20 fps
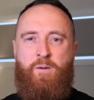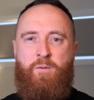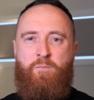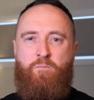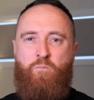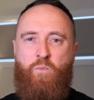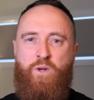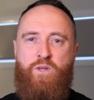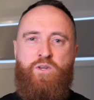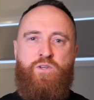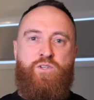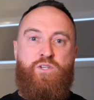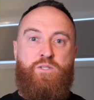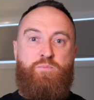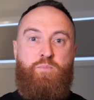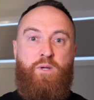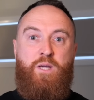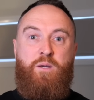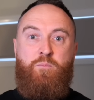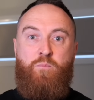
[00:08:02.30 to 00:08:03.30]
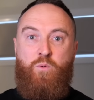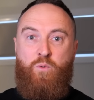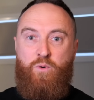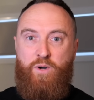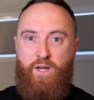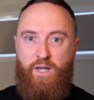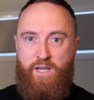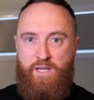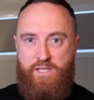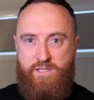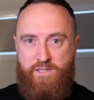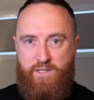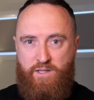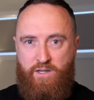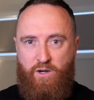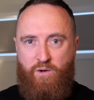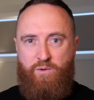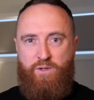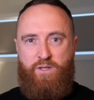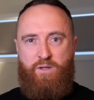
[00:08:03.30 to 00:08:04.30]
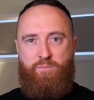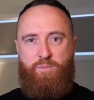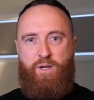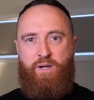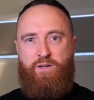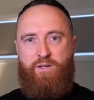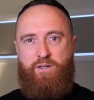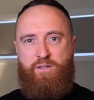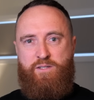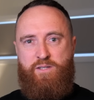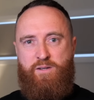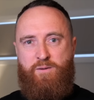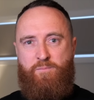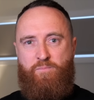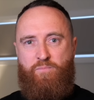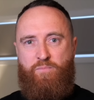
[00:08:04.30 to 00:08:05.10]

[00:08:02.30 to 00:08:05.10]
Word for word: when you're just being more easygoing about it,